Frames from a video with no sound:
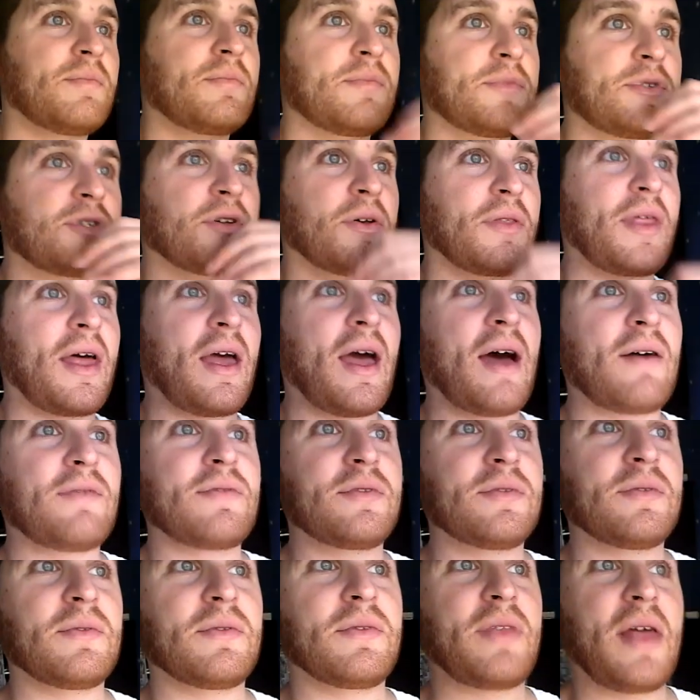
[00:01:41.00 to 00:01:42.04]
So
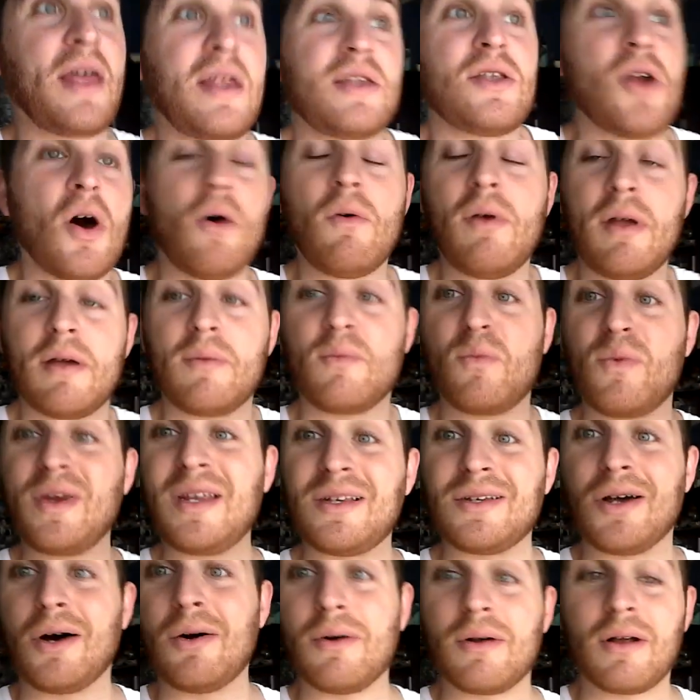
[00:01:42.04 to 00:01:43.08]
they know him. We
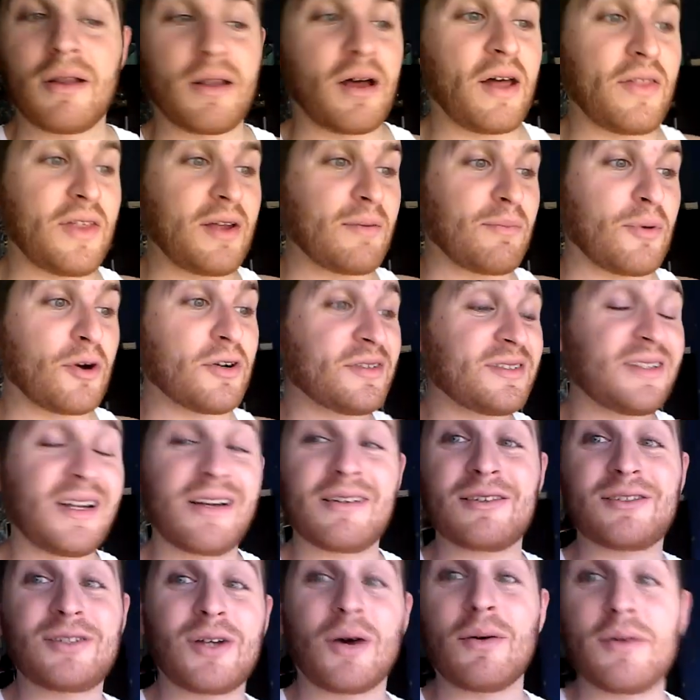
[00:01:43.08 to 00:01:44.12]
don't. A lot of the
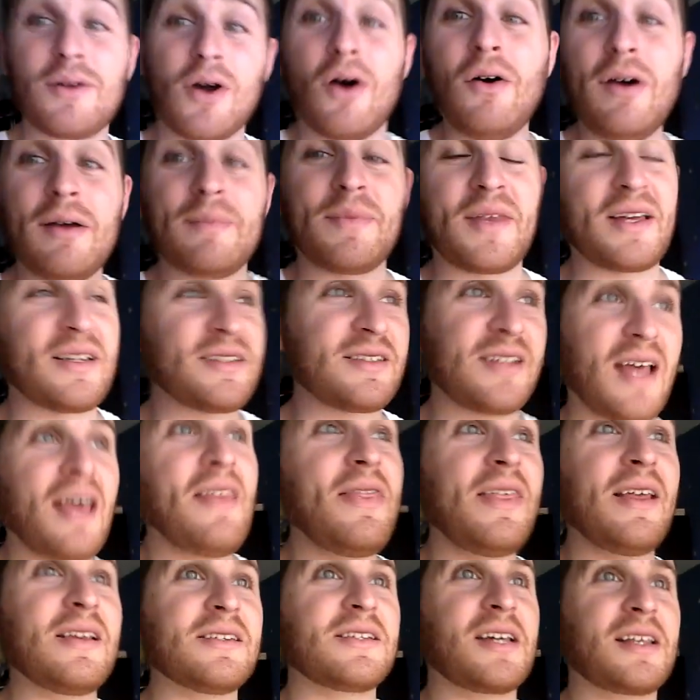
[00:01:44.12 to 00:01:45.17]
impersonators don't know him. They say
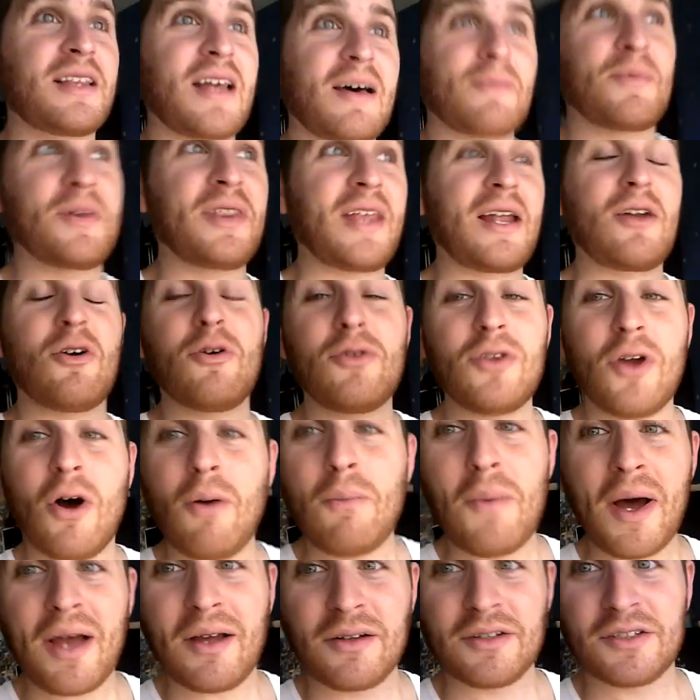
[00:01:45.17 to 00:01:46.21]
things like that, but they don't know
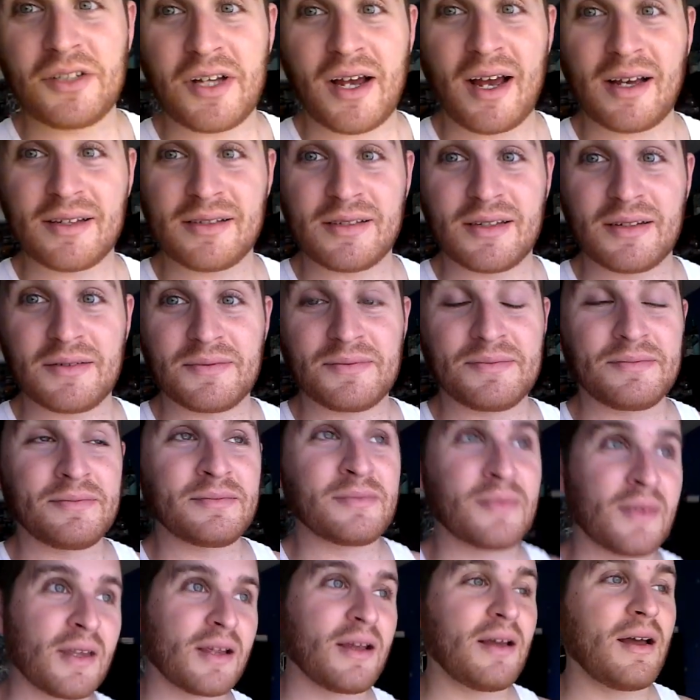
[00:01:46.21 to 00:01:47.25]
Michael Jackson.
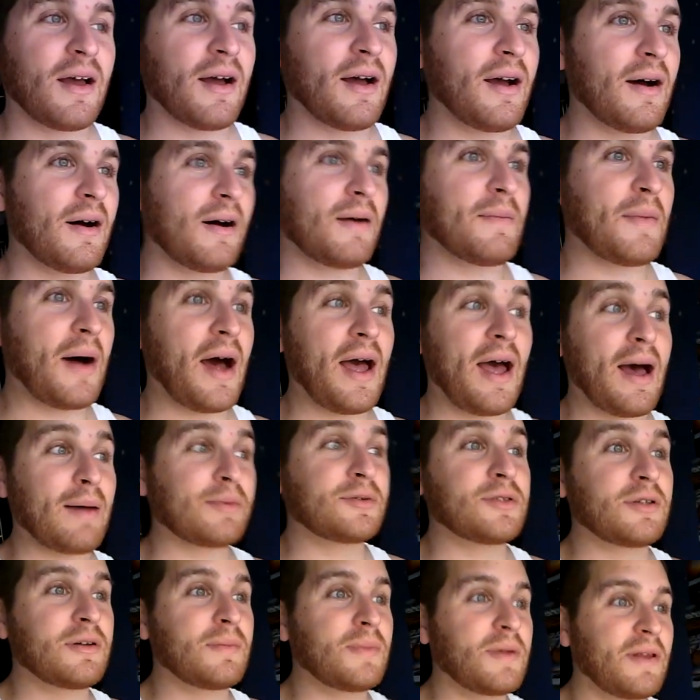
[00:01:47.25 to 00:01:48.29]
I
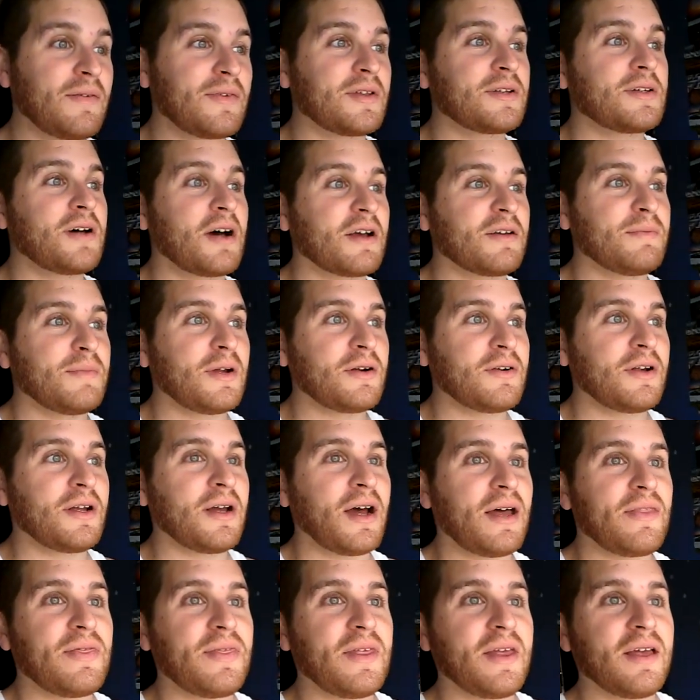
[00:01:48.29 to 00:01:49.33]
absolutely believe the documentary.
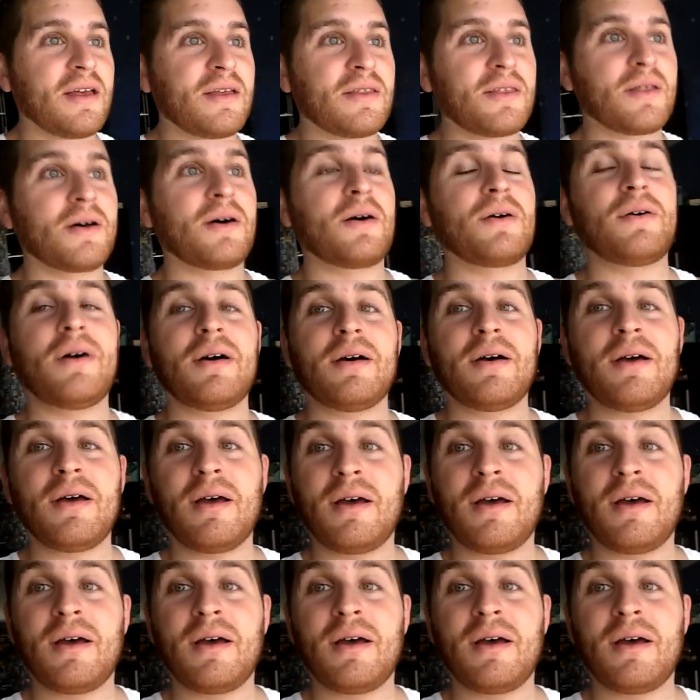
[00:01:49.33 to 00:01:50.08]
I think though